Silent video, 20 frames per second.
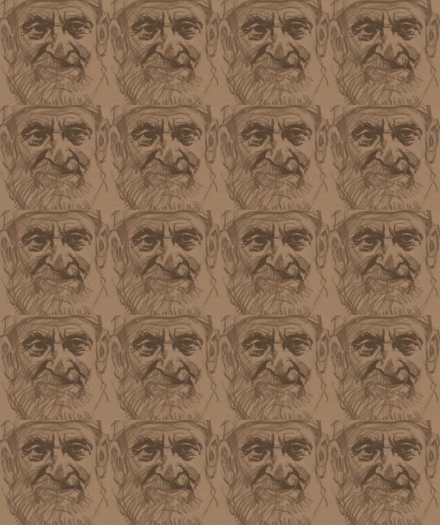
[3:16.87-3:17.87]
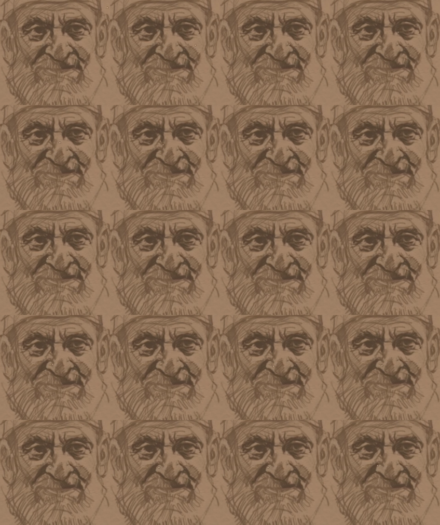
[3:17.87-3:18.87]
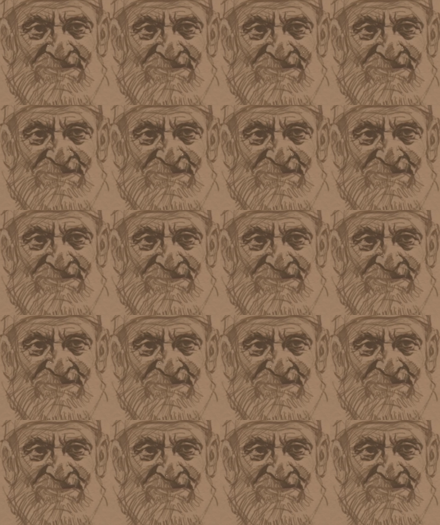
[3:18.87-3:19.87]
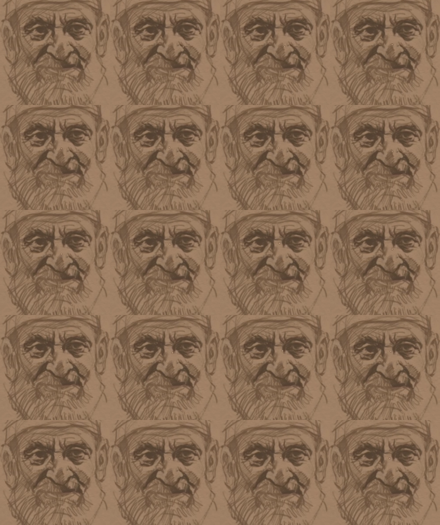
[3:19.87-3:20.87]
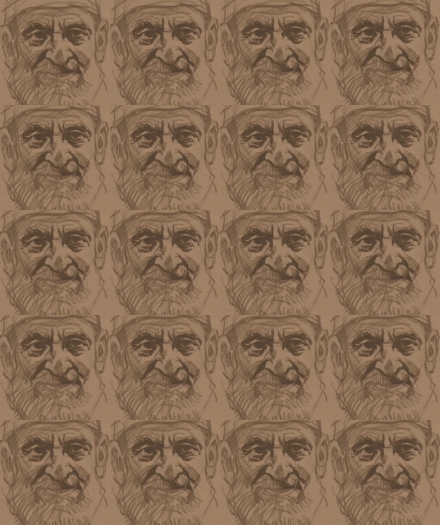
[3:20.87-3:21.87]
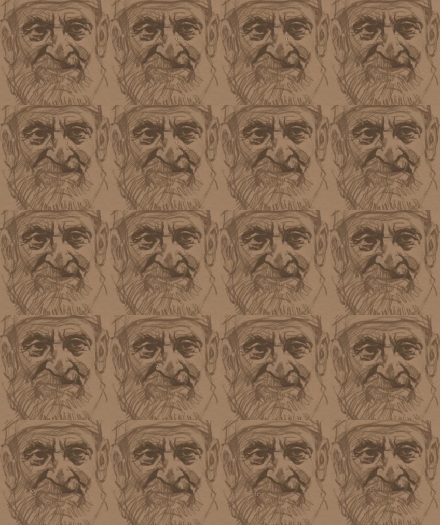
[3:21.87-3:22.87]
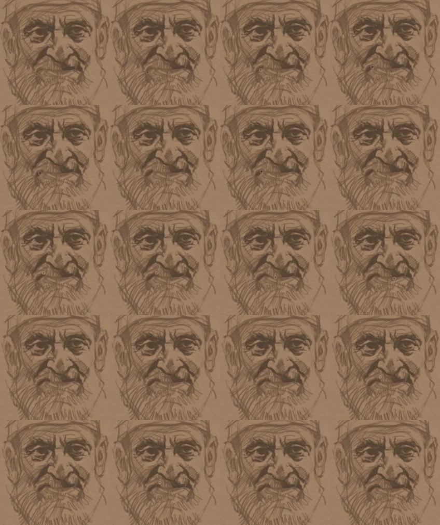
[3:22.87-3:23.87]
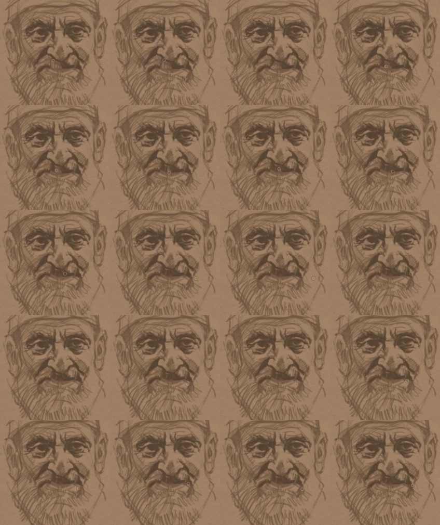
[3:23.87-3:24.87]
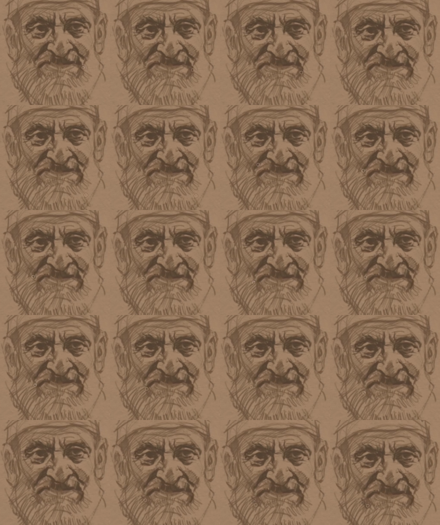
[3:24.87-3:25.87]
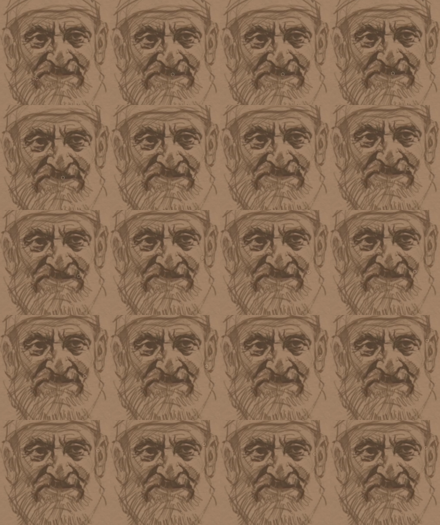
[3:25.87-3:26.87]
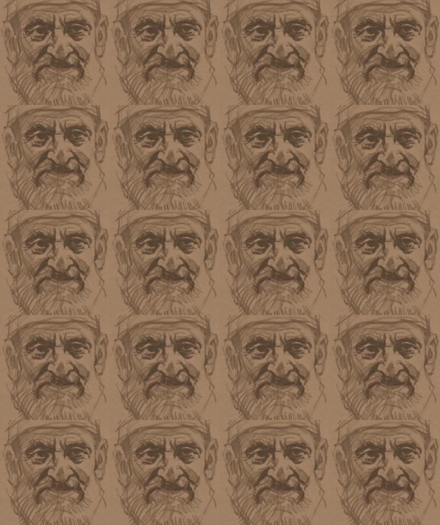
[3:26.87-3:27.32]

in in uh, photoshop or or some other program but uh, Mischief is just a very very simple tool. Um, you know